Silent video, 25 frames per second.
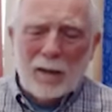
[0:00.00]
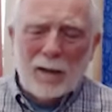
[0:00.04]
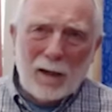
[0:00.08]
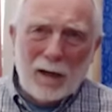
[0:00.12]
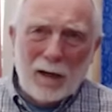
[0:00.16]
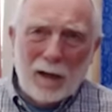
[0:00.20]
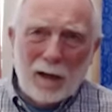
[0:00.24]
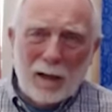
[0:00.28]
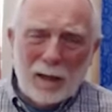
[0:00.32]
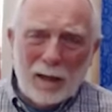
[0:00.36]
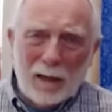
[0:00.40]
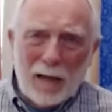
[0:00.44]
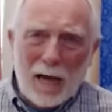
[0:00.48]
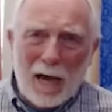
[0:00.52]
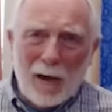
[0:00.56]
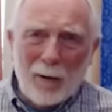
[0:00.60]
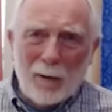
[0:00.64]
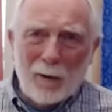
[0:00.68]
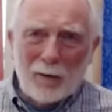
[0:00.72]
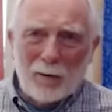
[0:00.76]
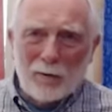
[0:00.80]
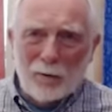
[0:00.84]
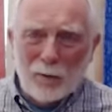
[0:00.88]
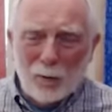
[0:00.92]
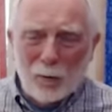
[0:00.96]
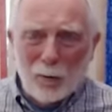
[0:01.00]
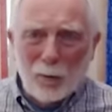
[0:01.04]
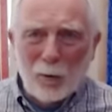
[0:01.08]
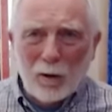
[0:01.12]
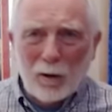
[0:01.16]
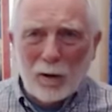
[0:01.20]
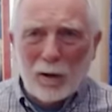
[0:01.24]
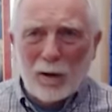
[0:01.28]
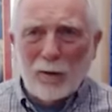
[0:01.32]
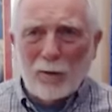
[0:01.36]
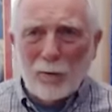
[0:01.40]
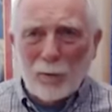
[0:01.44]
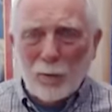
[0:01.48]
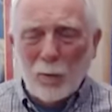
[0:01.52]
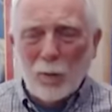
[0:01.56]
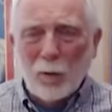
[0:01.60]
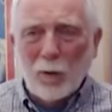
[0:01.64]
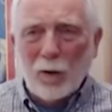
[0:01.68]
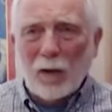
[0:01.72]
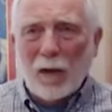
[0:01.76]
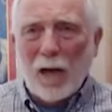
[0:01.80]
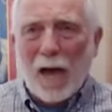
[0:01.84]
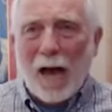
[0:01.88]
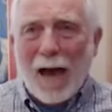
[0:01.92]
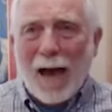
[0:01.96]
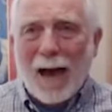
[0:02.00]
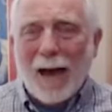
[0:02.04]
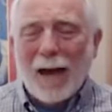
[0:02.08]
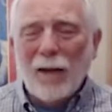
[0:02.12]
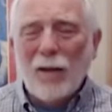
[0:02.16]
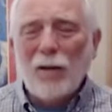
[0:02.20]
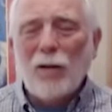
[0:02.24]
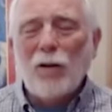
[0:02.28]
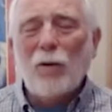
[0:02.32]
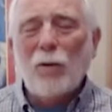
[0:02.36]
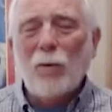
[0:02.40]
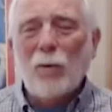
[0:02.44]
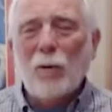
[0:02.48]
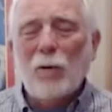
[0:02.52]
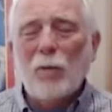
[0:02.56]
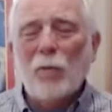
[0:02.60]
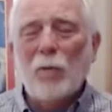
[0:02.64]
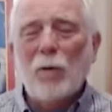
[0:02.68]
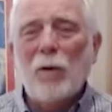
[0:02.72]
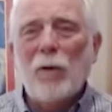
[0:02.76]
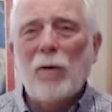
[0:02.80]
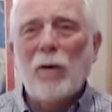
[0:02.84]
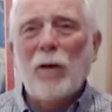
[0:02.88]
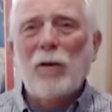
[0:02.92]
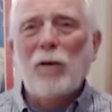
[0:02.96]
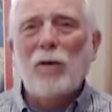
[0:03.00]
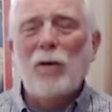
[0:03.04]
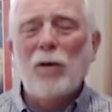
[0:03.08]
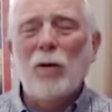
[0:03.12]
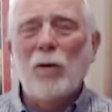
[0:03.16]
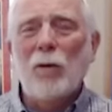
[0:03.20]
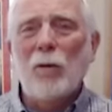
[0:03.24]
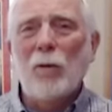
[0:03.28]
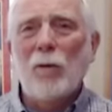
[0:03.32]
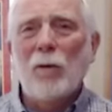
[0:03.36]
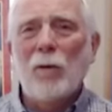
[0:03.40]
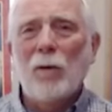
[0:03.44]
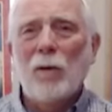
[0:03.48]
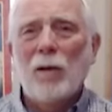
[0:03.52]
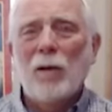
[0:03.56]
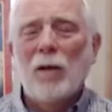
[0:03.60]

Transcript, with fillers: allow it to work its work on you and within you